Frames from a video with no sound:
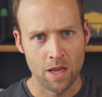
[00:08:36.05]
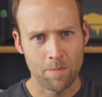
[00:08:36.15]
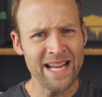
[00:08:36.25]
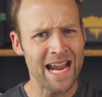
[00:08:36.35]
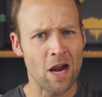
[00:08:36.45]

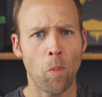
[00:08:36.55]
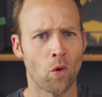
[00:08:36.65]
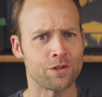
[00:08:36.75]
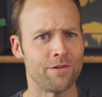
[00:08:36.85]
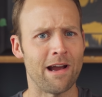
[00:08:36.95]
Many
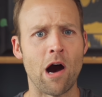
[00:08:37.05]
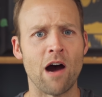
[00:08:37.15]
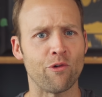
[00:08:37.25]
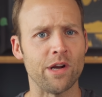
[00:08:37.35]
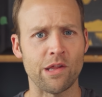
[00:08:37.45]
airports are now
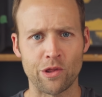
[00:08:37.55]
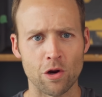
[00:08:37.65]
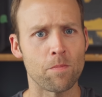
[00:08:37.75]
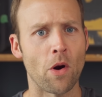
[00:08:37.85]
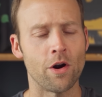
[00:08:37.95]
offering
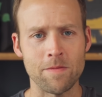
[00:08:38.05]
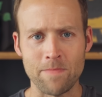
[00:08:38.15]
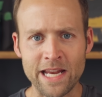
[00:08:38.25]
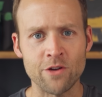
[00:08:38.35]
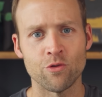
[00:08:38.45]
third-party
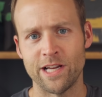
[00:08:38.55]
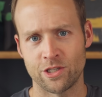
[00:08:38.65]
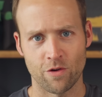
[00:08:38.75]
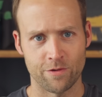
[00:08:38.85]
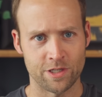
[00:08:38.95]
meet and greet
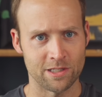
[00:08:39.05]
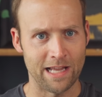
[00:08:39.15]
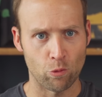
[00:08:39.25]
services like